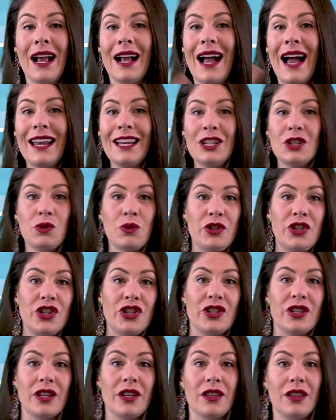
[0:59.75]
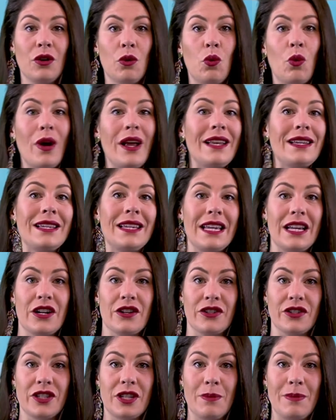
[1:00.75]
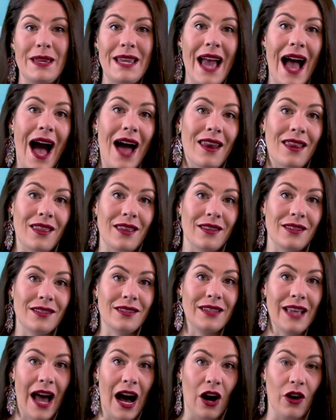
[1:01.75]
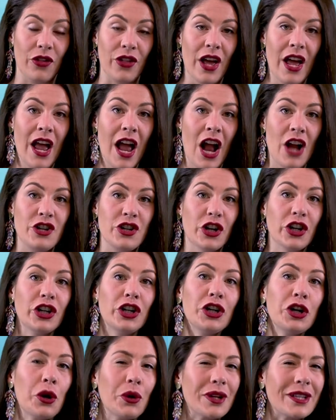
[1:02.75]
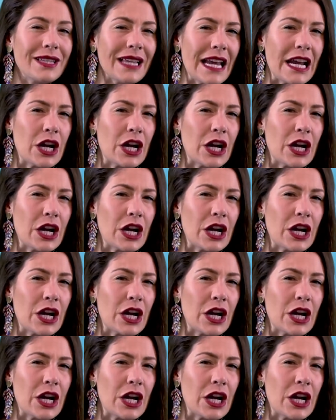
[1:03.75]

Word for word: kind of switches the wind gears to be out of the south. And you're going to notice